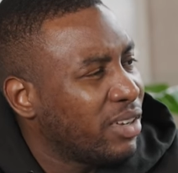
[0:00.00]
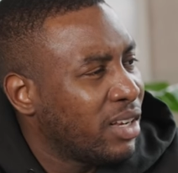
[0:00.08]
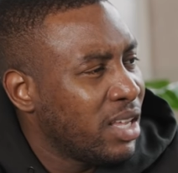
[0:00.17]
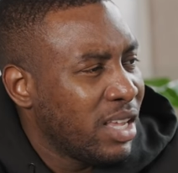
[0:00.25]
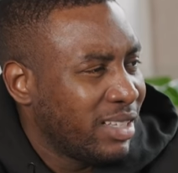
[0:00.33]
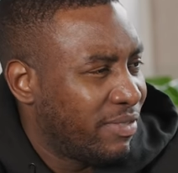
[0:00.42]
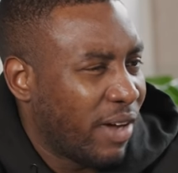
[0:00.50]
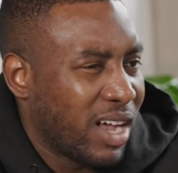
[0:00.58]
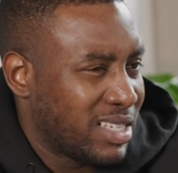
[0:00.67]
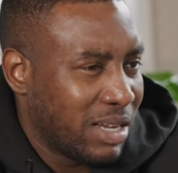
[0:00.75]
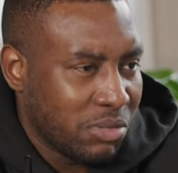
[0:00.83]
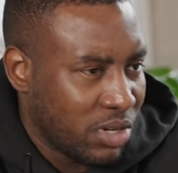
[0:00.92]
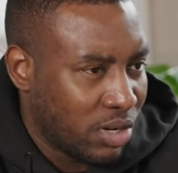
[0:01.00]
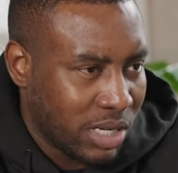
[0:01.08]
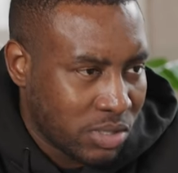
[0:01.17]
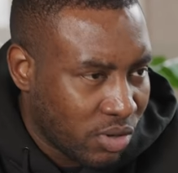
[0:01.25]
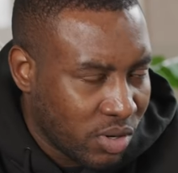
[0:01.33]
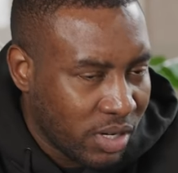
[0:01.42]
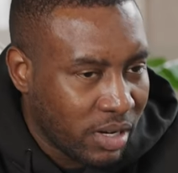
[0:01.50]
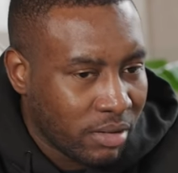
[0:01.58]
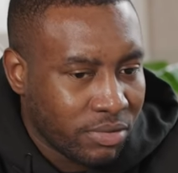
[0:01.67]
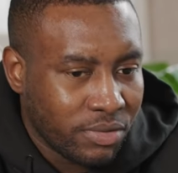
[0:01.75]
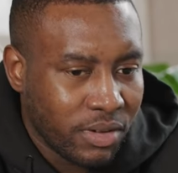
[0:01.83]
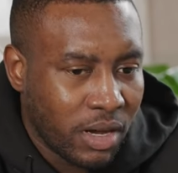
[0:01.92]
And for us, that, you know, that's not good
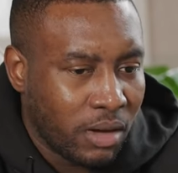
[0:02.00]
enough.